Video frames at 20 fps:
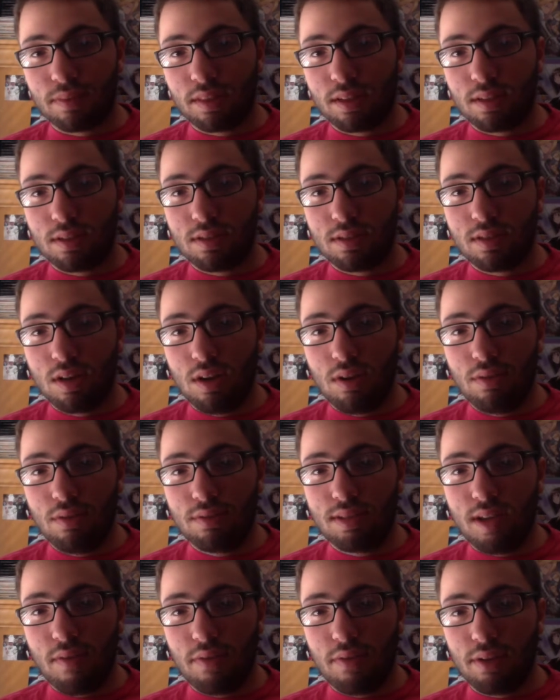So it was
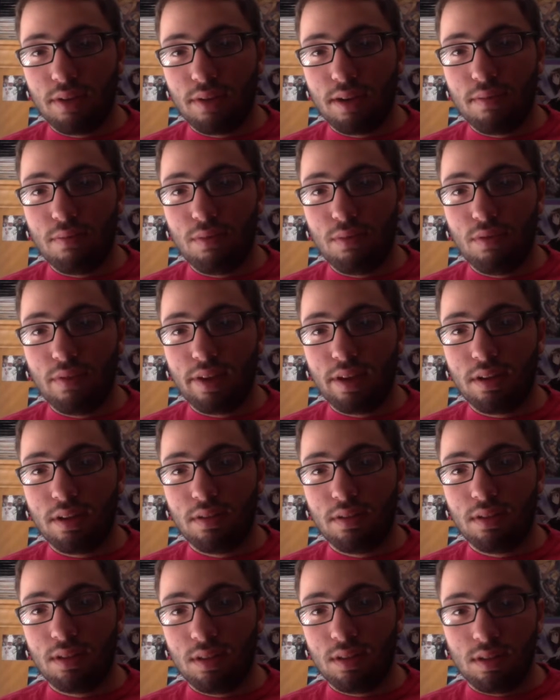definitely a great movie.
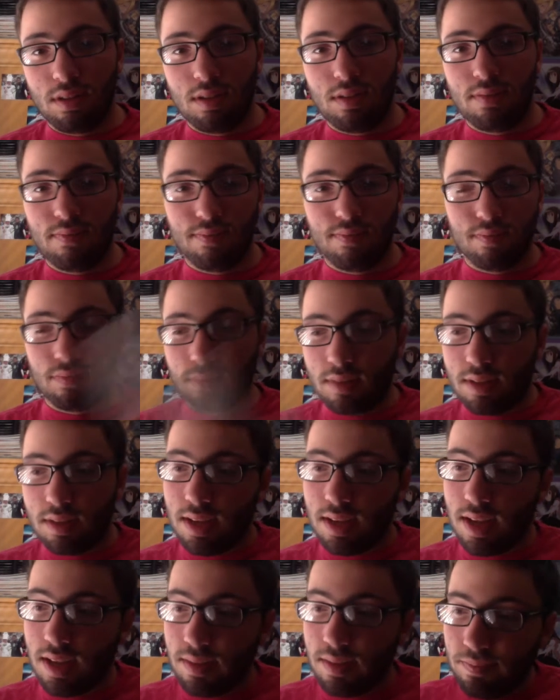
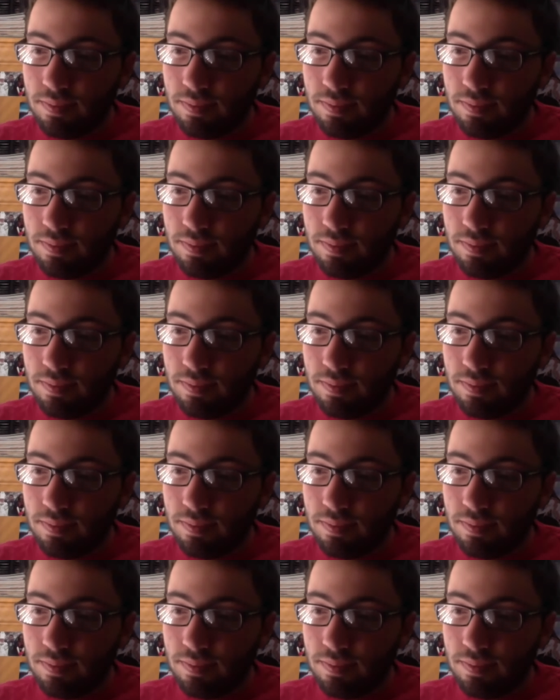Yeah.